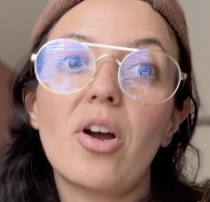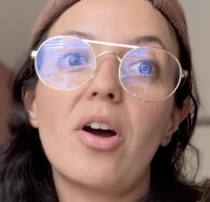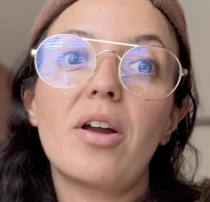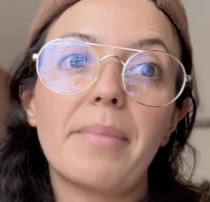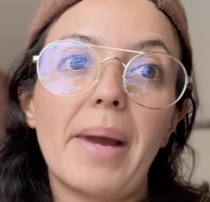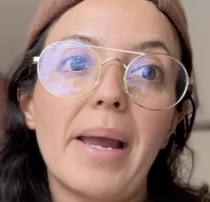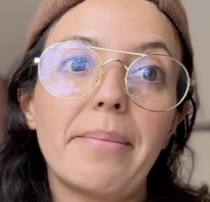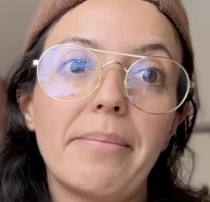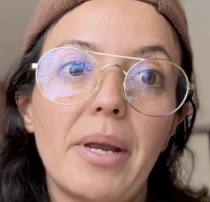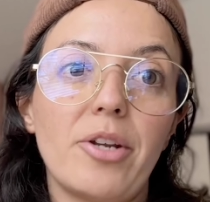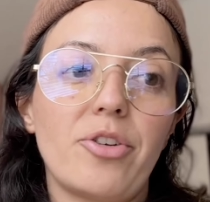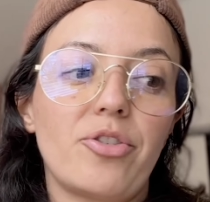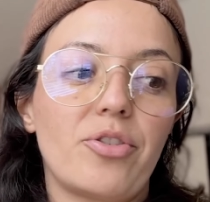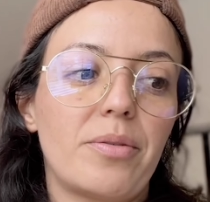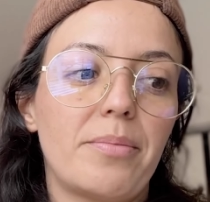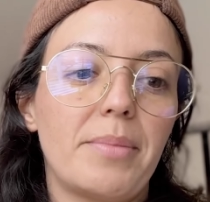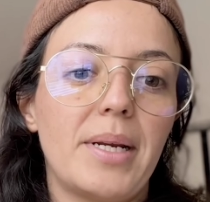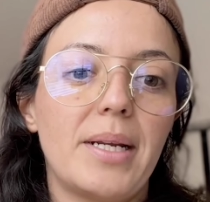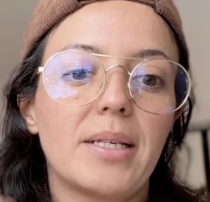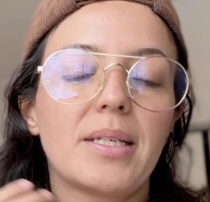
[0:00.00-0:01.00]
on my
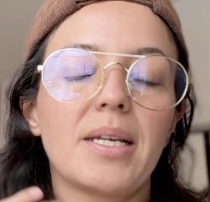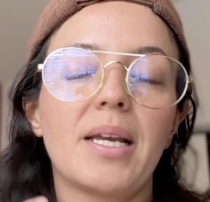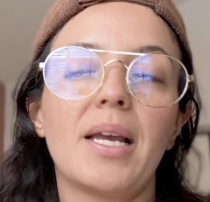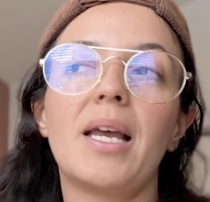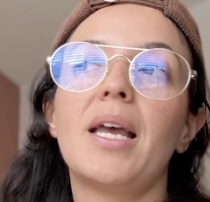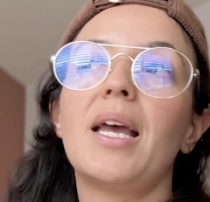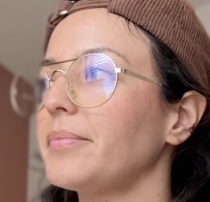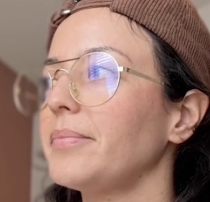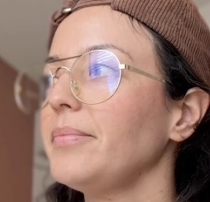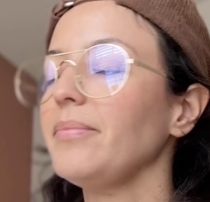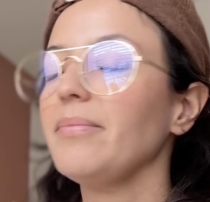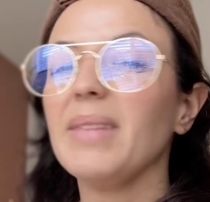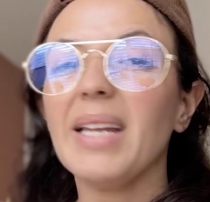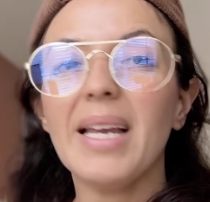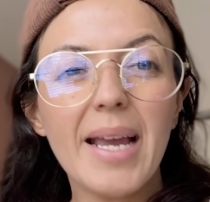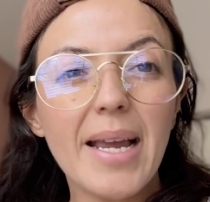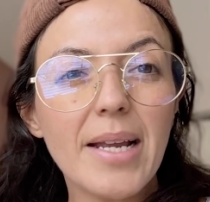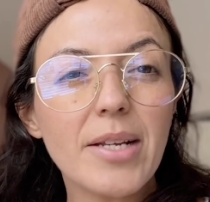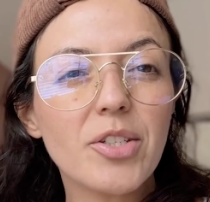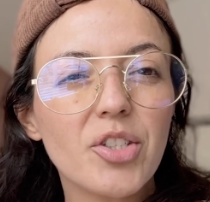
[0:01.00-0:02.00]
measurement.
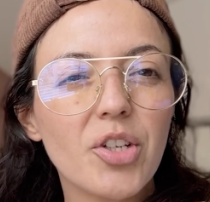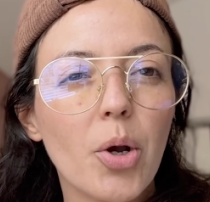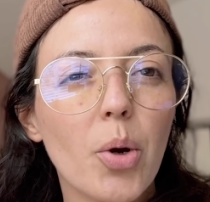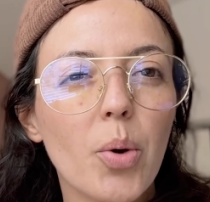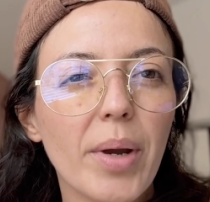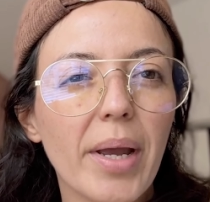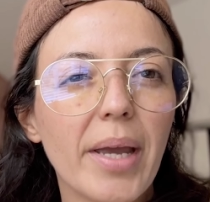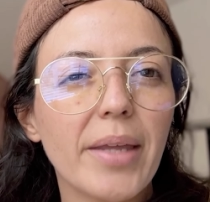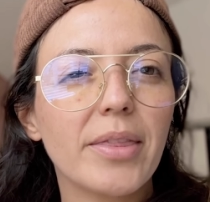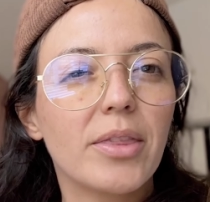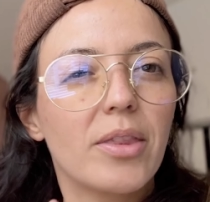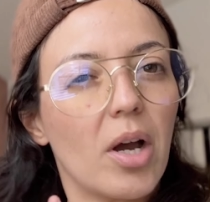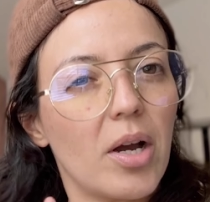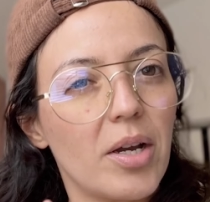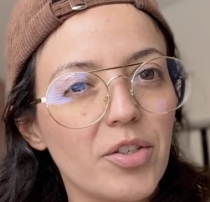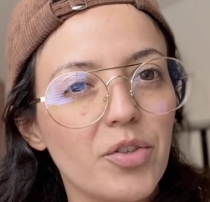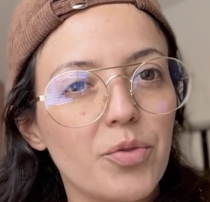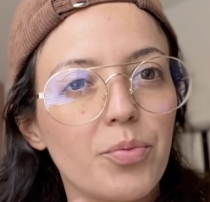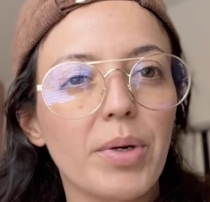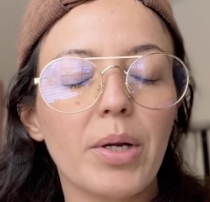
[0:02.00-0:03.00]
And so it
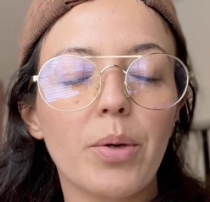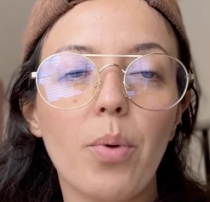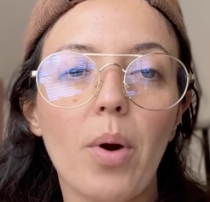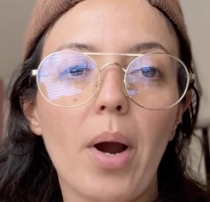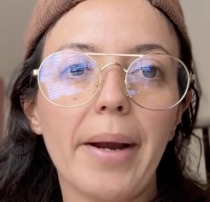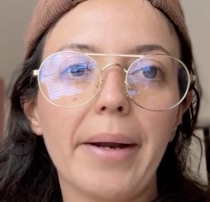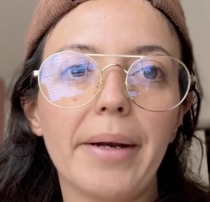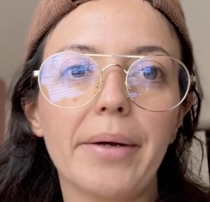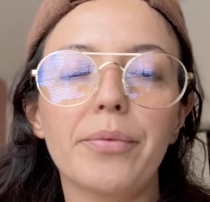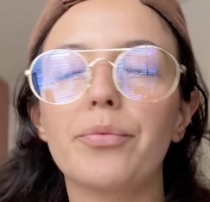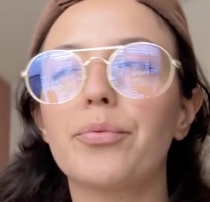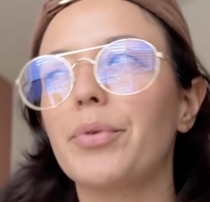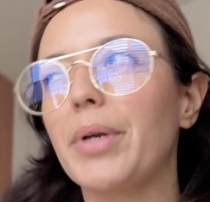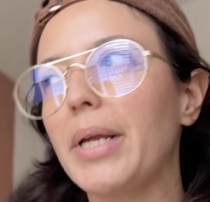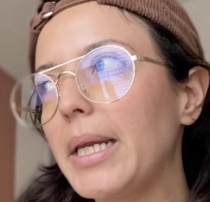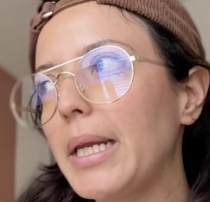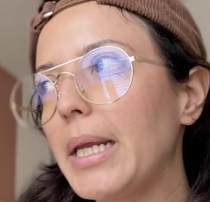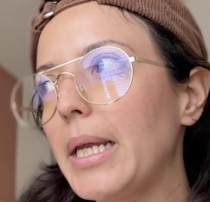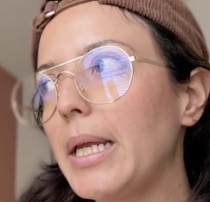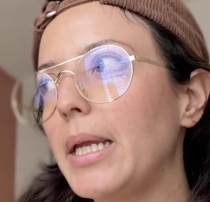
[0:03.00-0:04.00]
does require
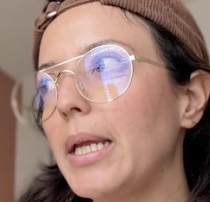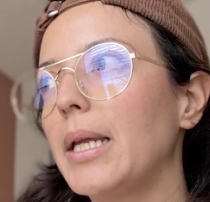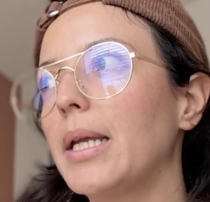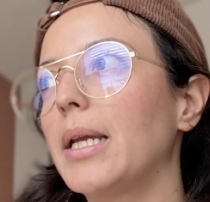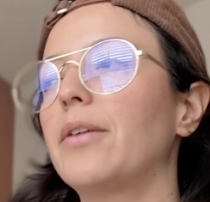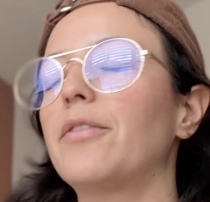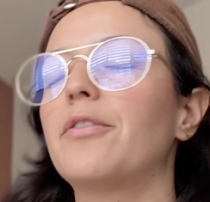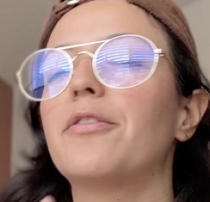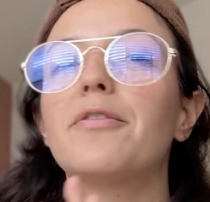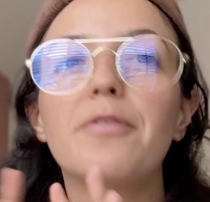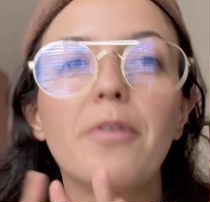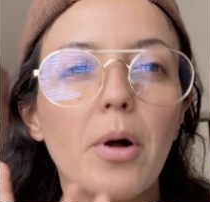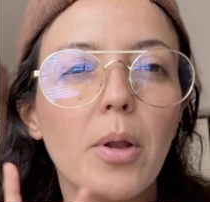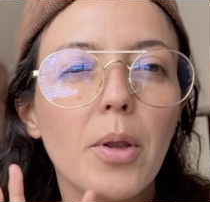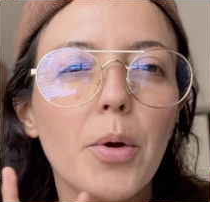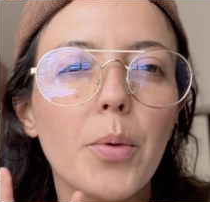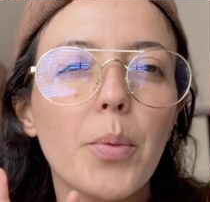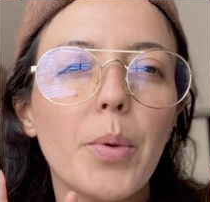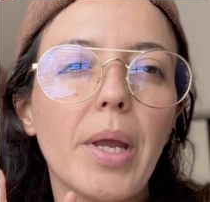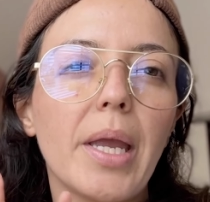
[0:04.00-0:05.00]
reading and
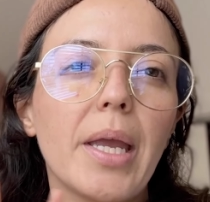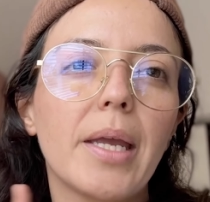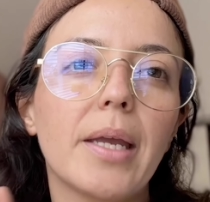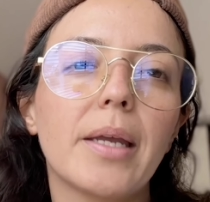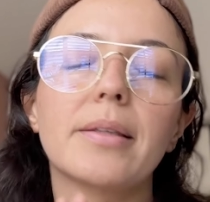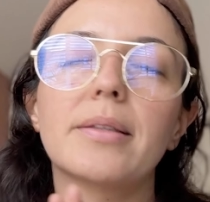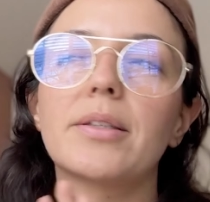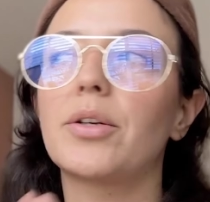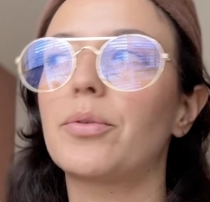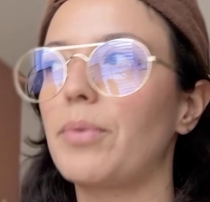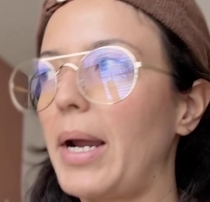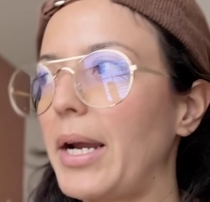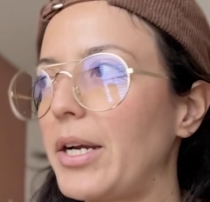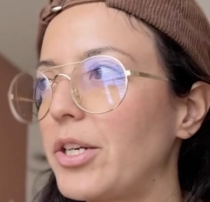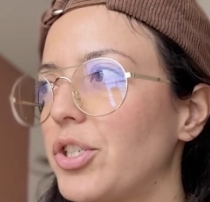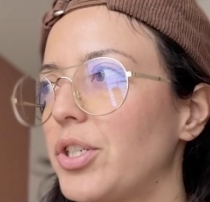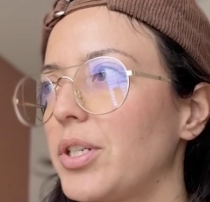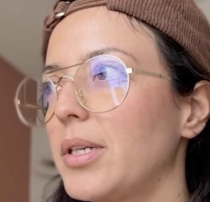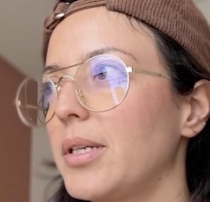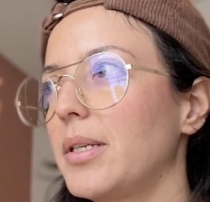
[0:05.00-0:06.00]
following
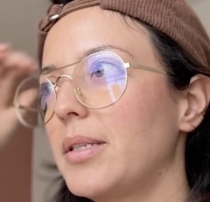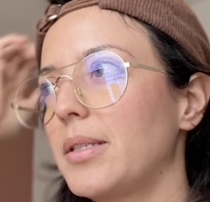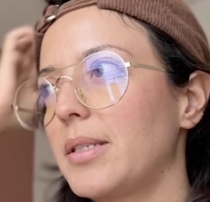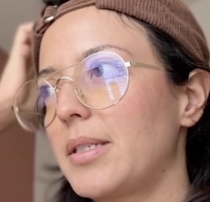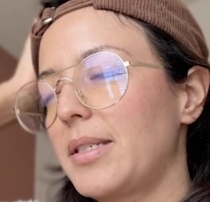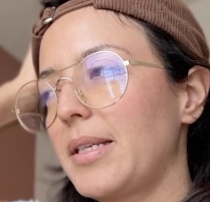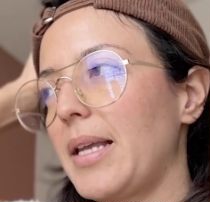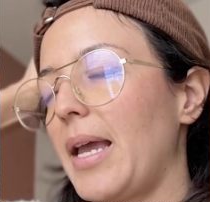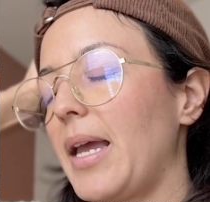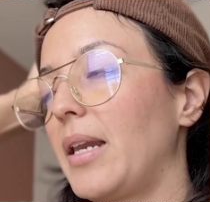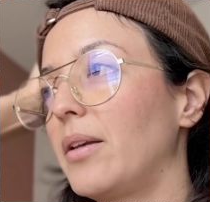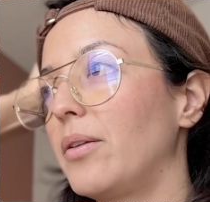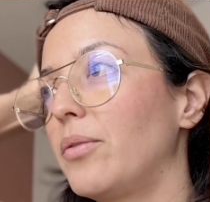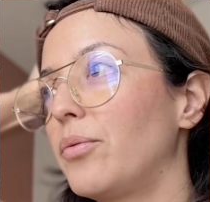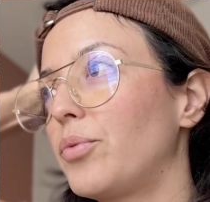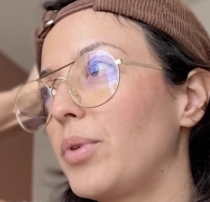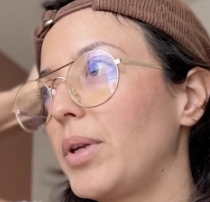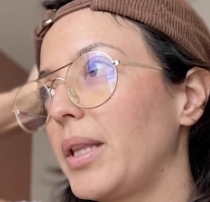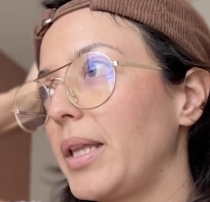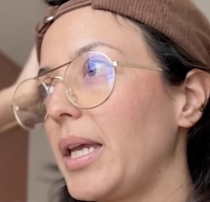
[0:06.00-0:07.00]
directions
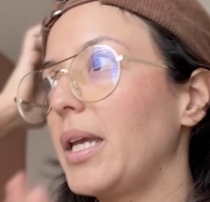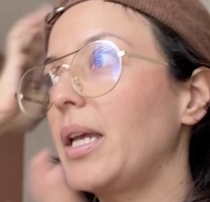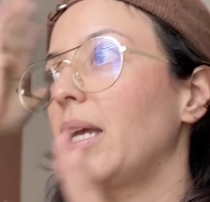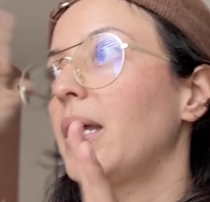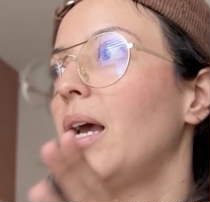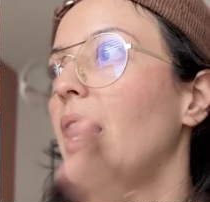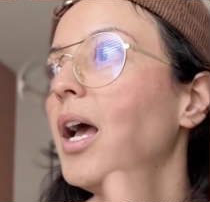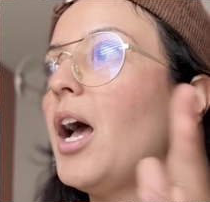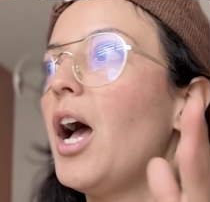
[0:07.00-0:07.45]
and really